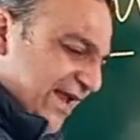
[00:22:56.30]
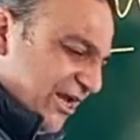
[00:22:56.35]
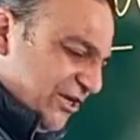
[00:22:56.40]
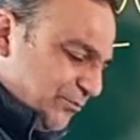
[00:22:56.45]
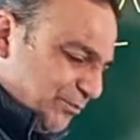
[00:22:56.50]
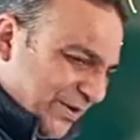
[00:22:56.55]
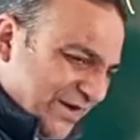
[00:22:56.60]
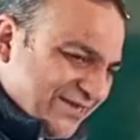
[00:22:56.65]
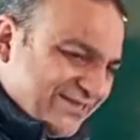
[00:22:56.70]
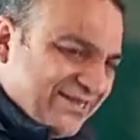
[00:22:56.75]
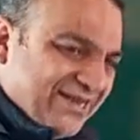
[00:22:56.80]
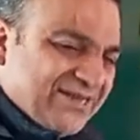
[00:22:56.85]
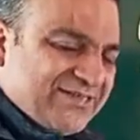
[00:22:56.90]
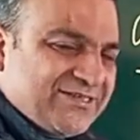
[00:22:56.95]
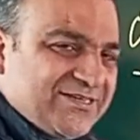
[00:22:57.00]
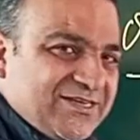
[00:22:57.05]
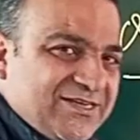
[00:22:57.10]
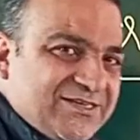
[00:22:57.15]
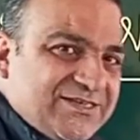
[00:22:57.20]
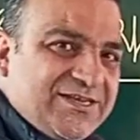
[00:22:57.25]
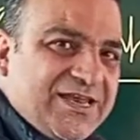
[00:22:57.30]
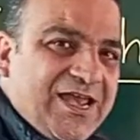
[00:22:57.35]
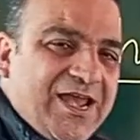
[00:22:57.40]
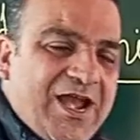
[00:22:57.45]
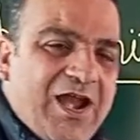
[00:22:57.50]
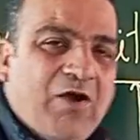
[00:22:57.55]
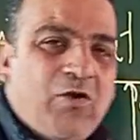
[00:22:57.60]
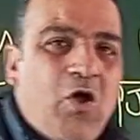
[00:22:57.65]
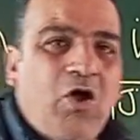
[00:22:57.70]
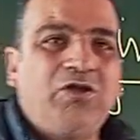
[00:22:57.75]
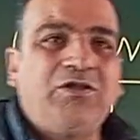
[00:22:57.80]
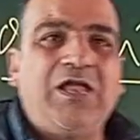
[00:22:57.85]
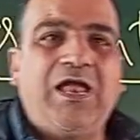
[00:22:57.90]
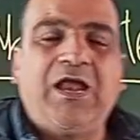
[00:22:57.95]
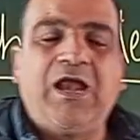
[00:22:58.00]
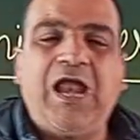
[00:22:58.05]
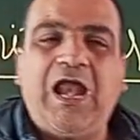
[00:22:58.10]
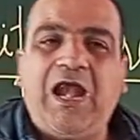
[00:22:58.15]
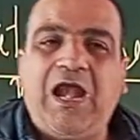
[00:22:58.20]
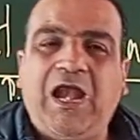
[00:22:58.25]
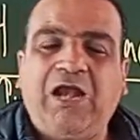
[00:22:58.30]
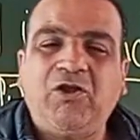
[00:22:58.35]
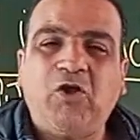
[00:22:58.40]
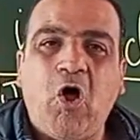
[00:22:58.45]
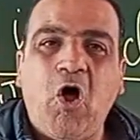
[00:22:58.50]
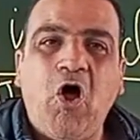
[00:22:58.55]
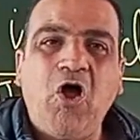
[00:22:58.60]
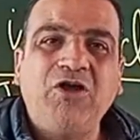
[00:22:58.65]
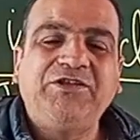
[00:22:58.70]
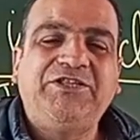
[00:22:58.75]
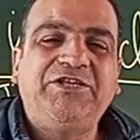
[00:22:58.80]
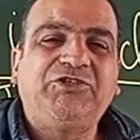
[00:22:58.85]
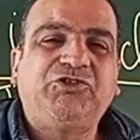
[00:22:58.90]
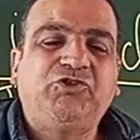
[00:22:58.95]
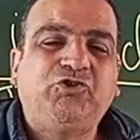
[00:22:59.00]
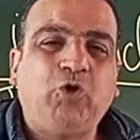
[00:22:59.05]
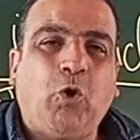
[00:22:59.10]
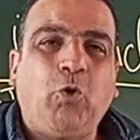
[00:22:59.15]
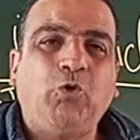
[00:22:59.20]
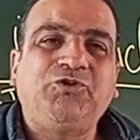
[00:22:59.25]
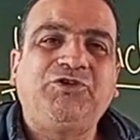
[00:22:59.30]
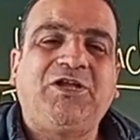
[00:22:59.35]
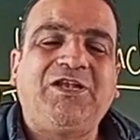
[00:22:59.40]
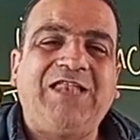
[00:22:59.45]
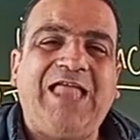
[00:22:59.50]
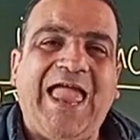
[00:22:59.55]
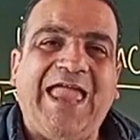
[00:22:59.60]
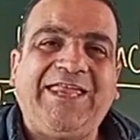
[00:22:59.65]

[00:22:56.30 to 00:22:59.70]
It precesses along the total